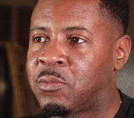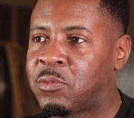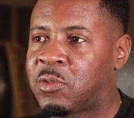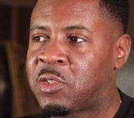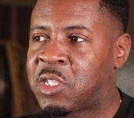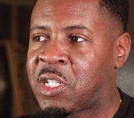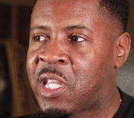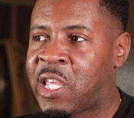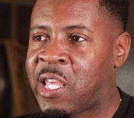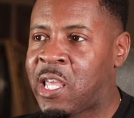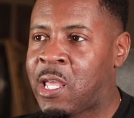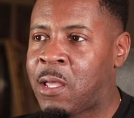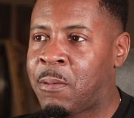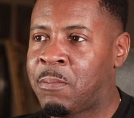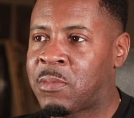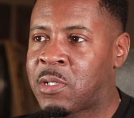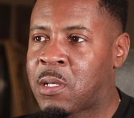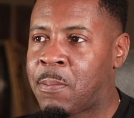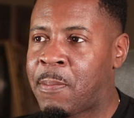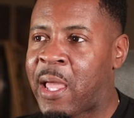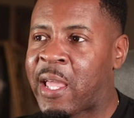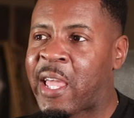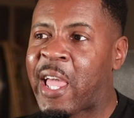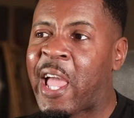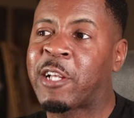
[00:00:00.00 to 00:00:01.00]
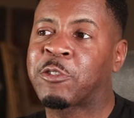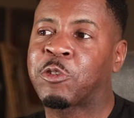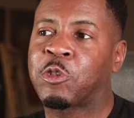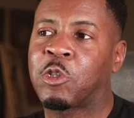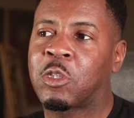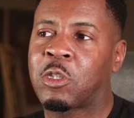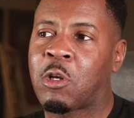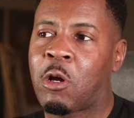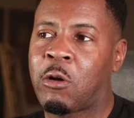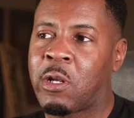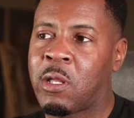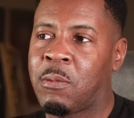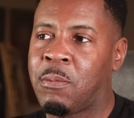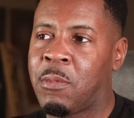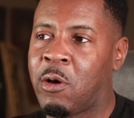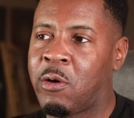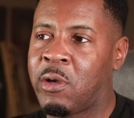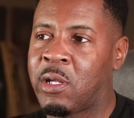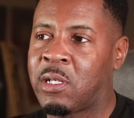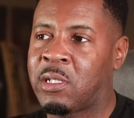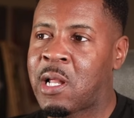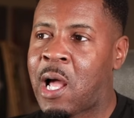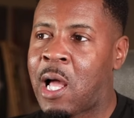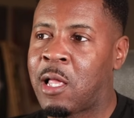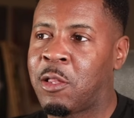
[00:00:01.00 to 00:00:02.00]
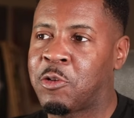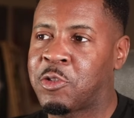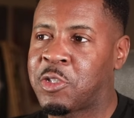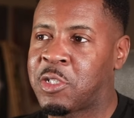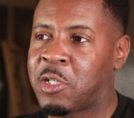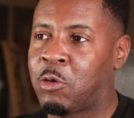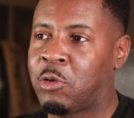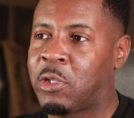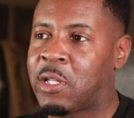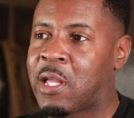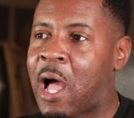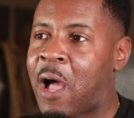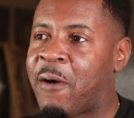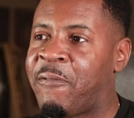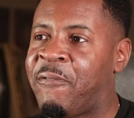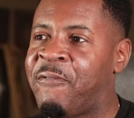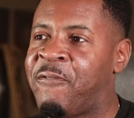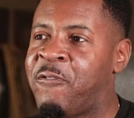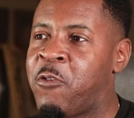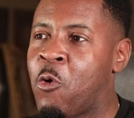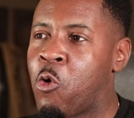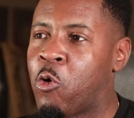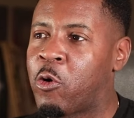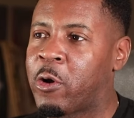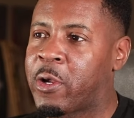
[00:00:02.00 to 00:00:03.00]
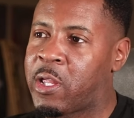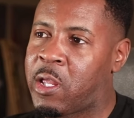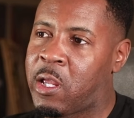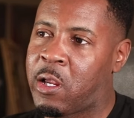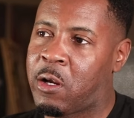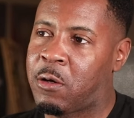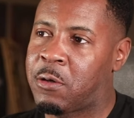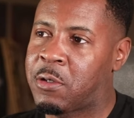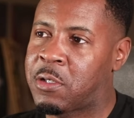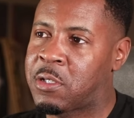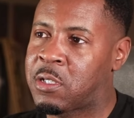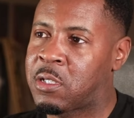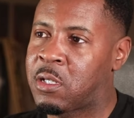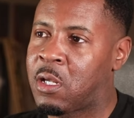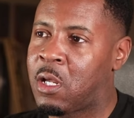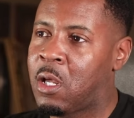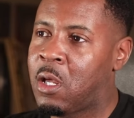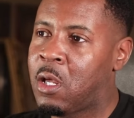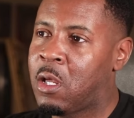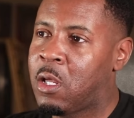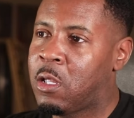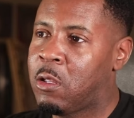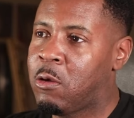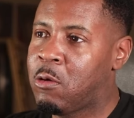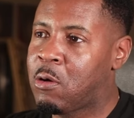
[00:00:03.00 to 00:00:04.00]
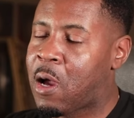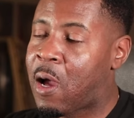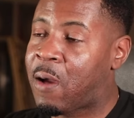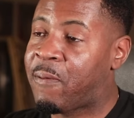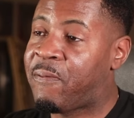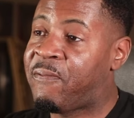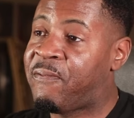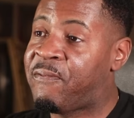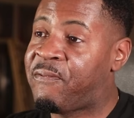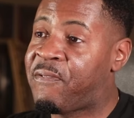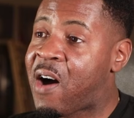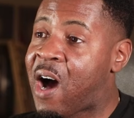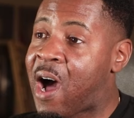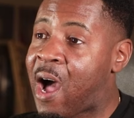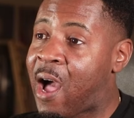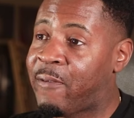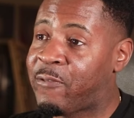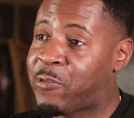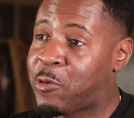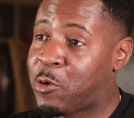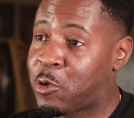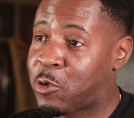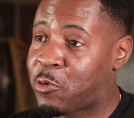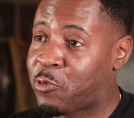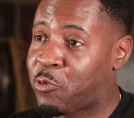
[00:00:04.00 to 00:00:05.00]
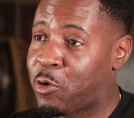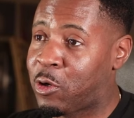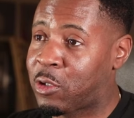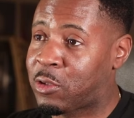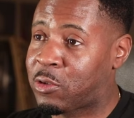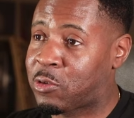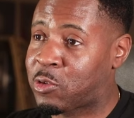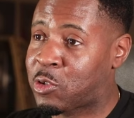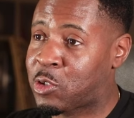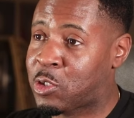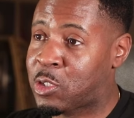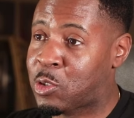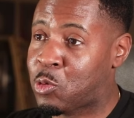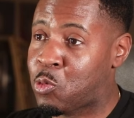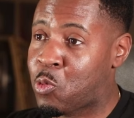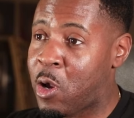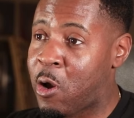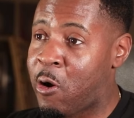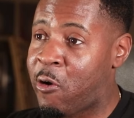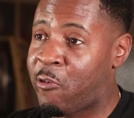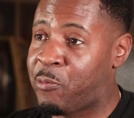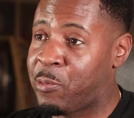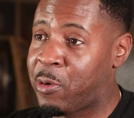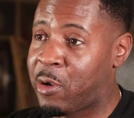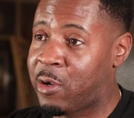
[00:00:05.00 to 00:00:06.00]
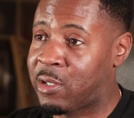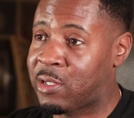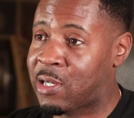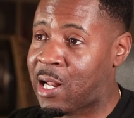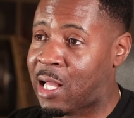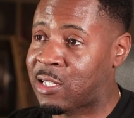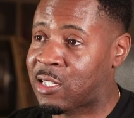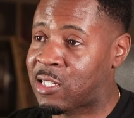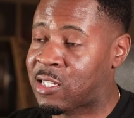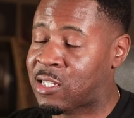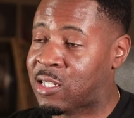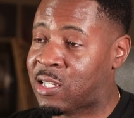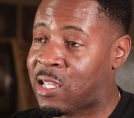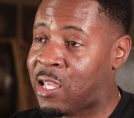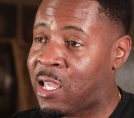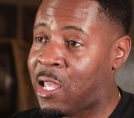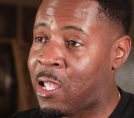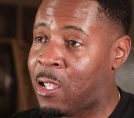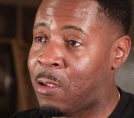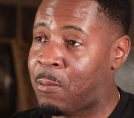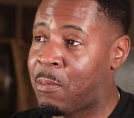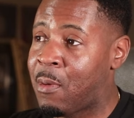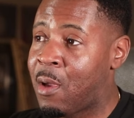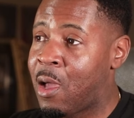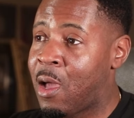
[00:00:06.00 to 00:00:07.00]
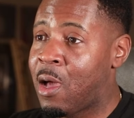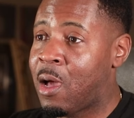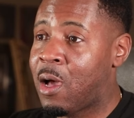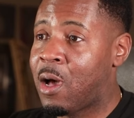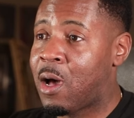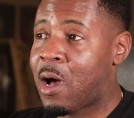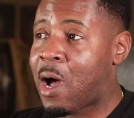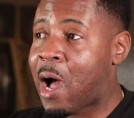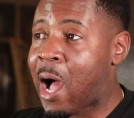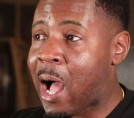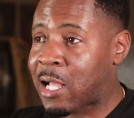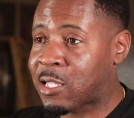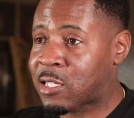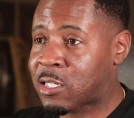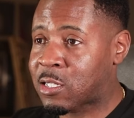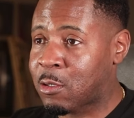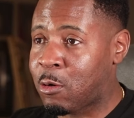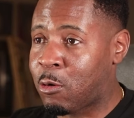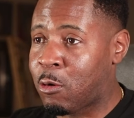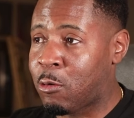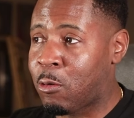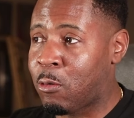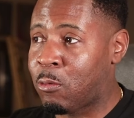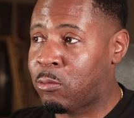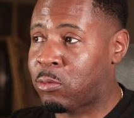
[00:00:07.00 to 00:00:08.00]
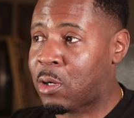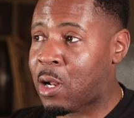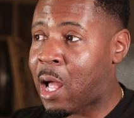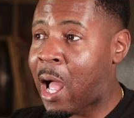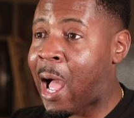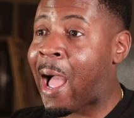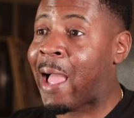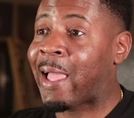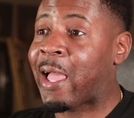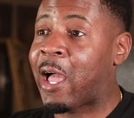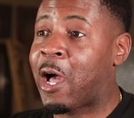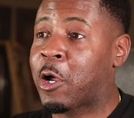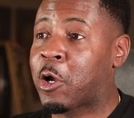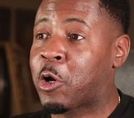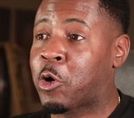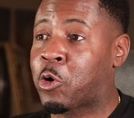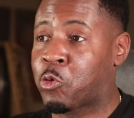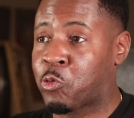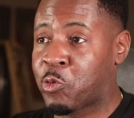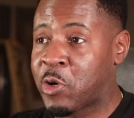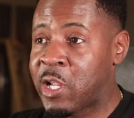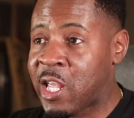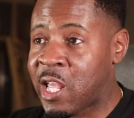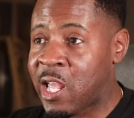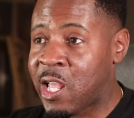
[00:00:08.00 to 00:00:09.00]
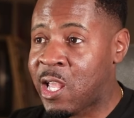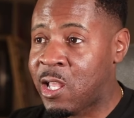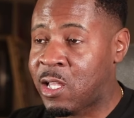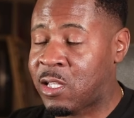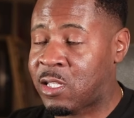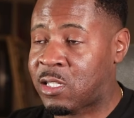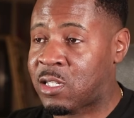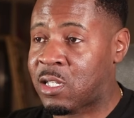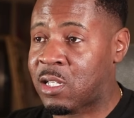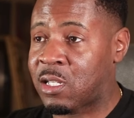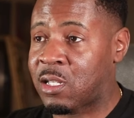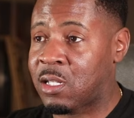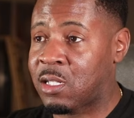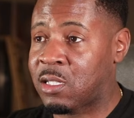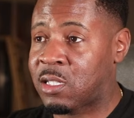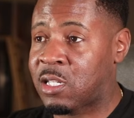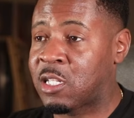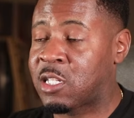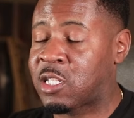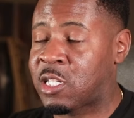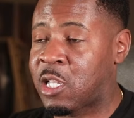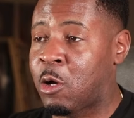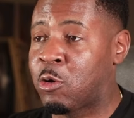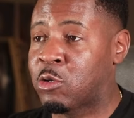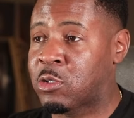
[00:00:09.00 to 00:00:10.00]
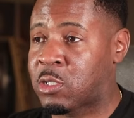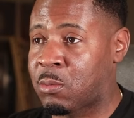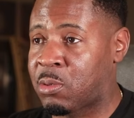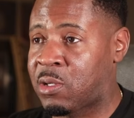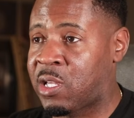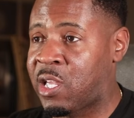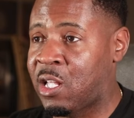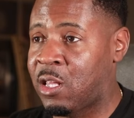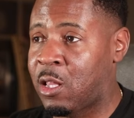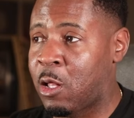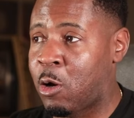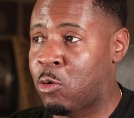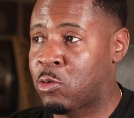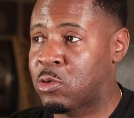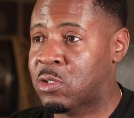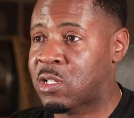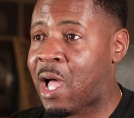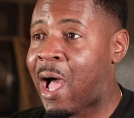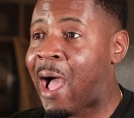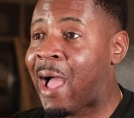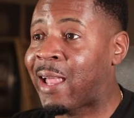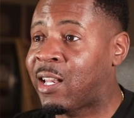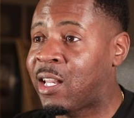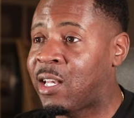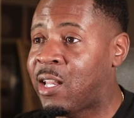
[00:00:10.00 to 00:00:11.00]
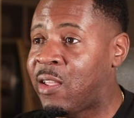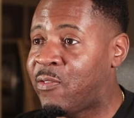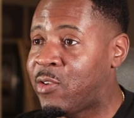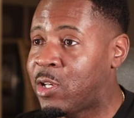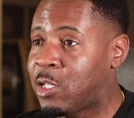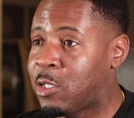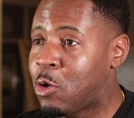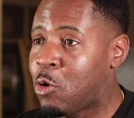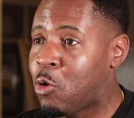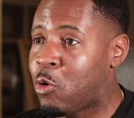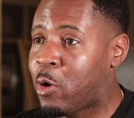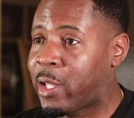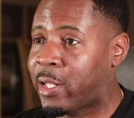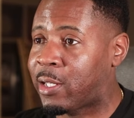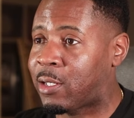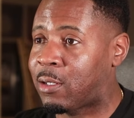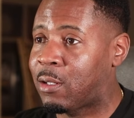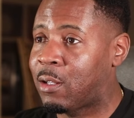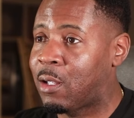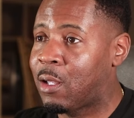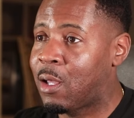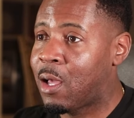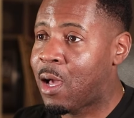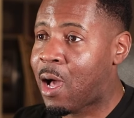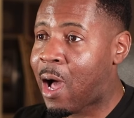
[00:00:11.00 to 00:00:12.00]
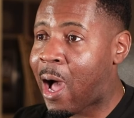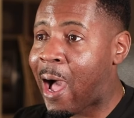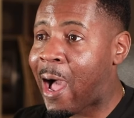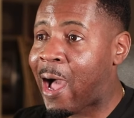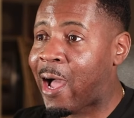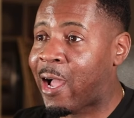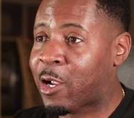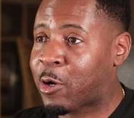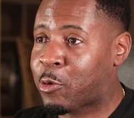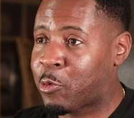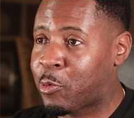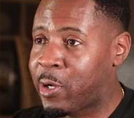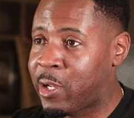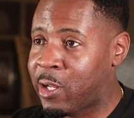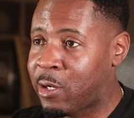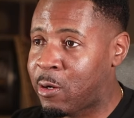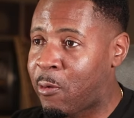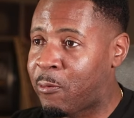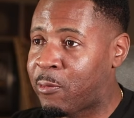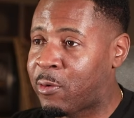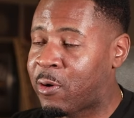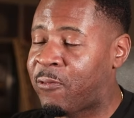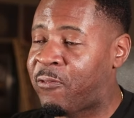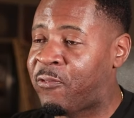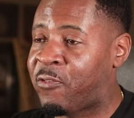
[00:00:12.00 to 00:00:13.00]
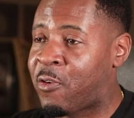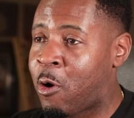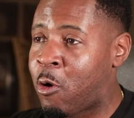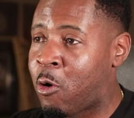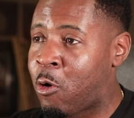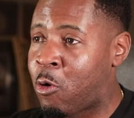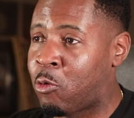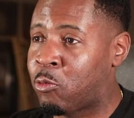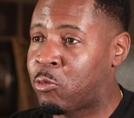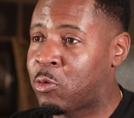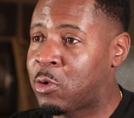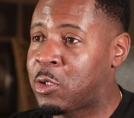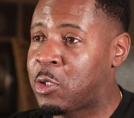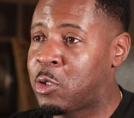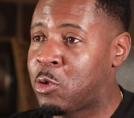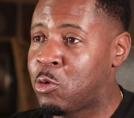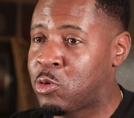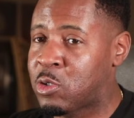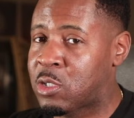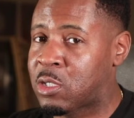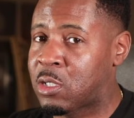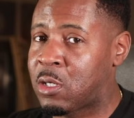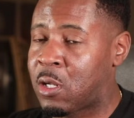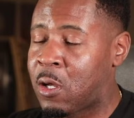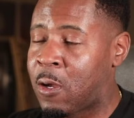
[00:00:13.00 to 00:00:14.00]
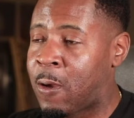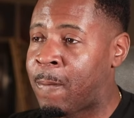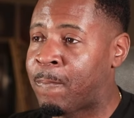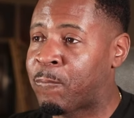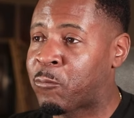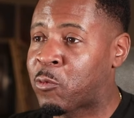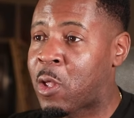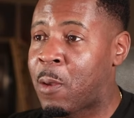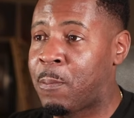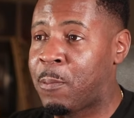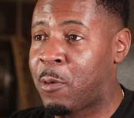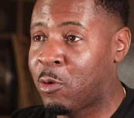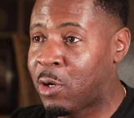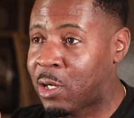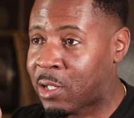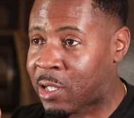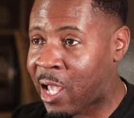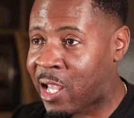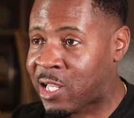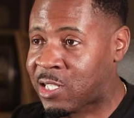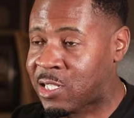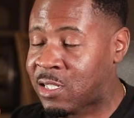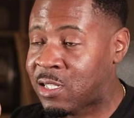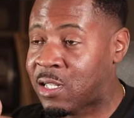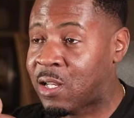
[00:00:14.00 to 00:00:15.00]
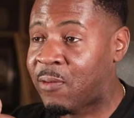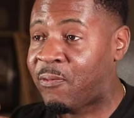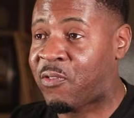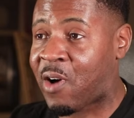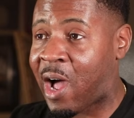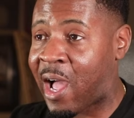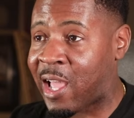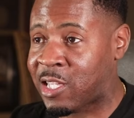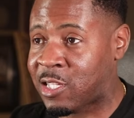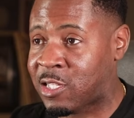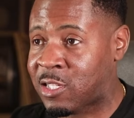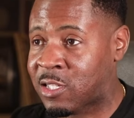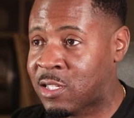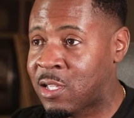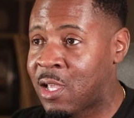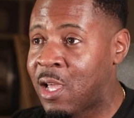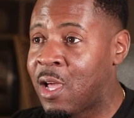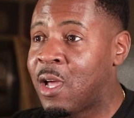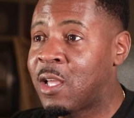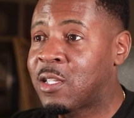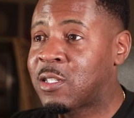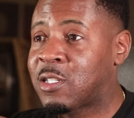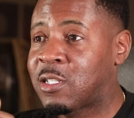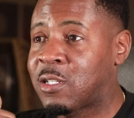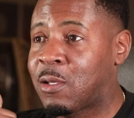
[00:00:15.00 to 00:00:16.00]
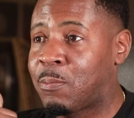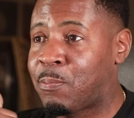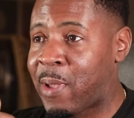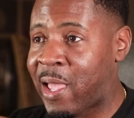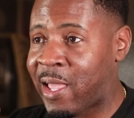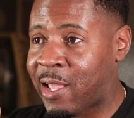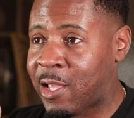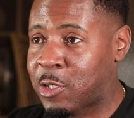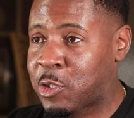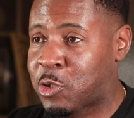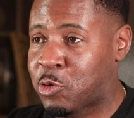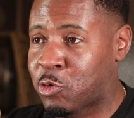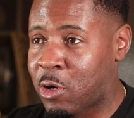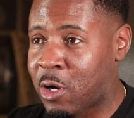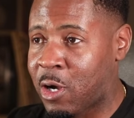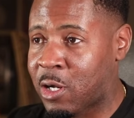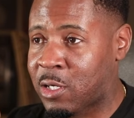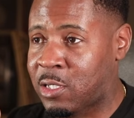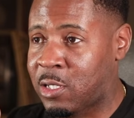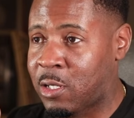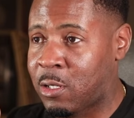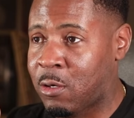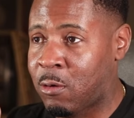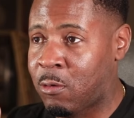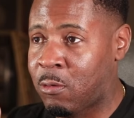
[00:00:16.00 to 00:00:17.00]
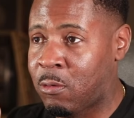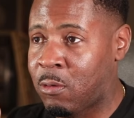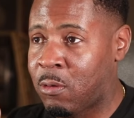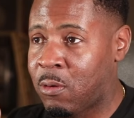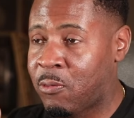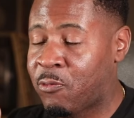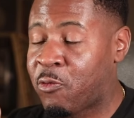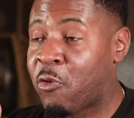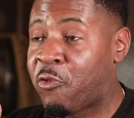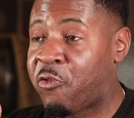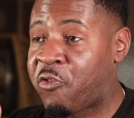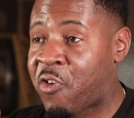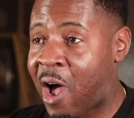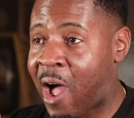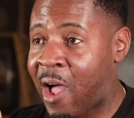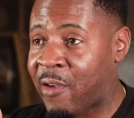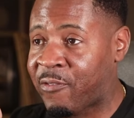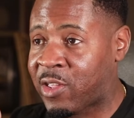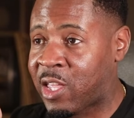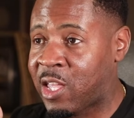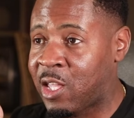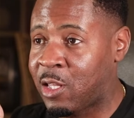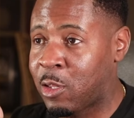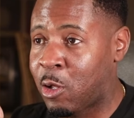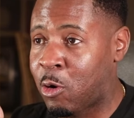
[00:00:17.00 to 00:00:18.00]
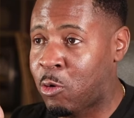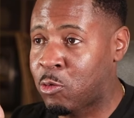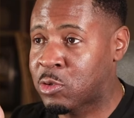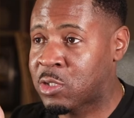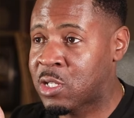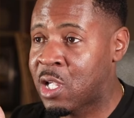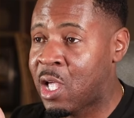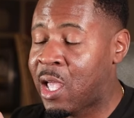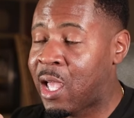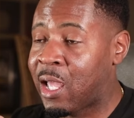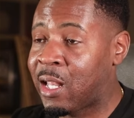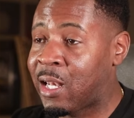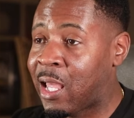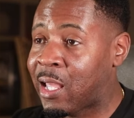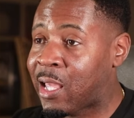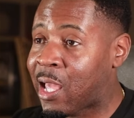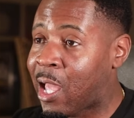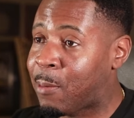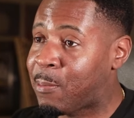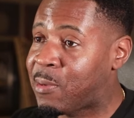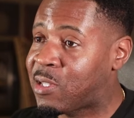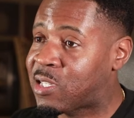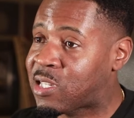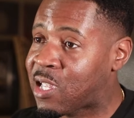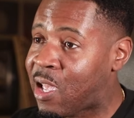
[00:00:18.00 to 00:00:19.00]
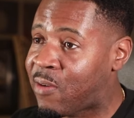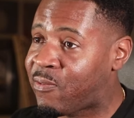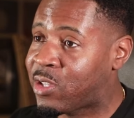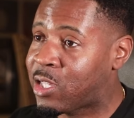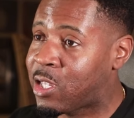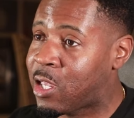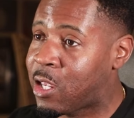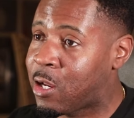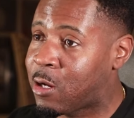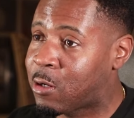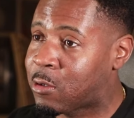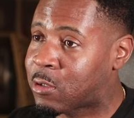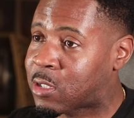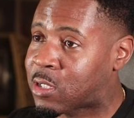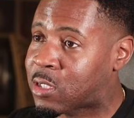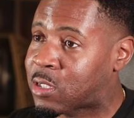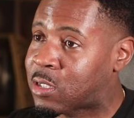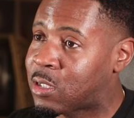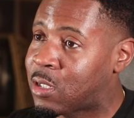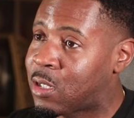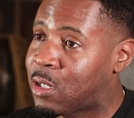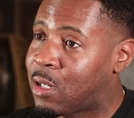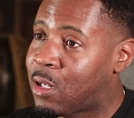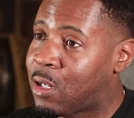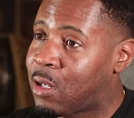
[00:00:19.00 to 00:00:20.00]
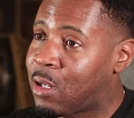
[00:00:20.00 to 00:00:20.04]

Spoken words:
scheme to make an extra $30 million and only got 4 years. You got 5 years for a $12 million scheme. I agreed to sell some kilos. I didn't even do it. I agreed over the phone using a communication device to make a drug deal for 5 kilos, and they gave me 7 years.